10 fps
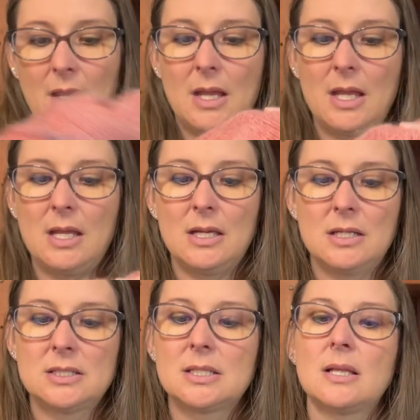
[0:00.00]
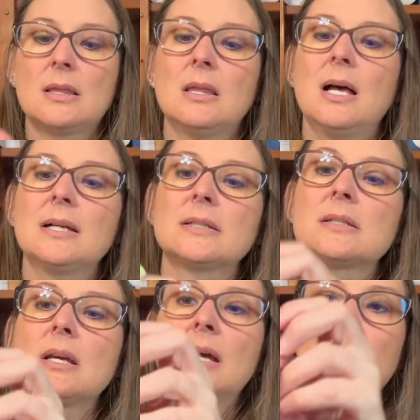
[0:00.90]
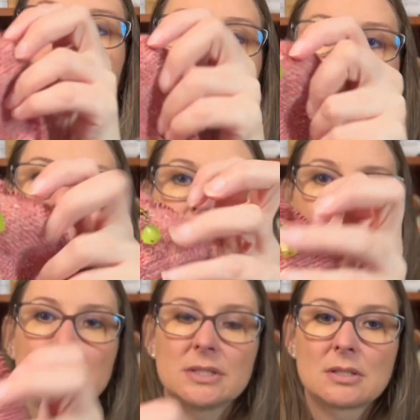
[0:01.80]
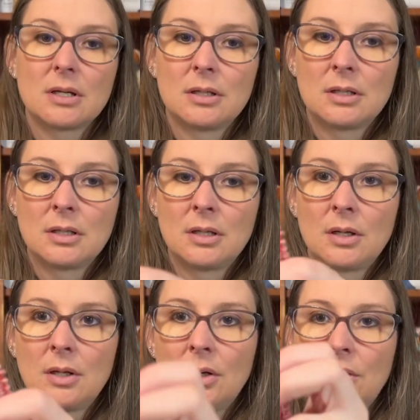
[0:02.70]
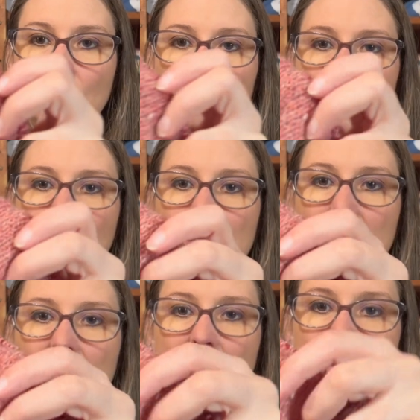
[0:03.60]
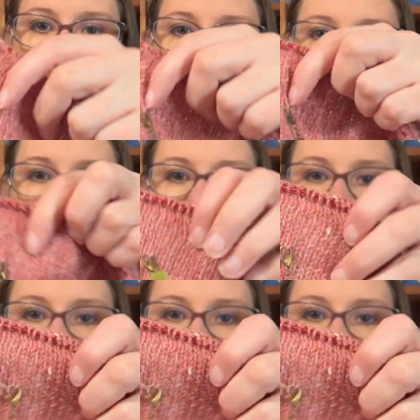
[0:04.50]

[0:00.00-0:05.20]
and last time I was right here.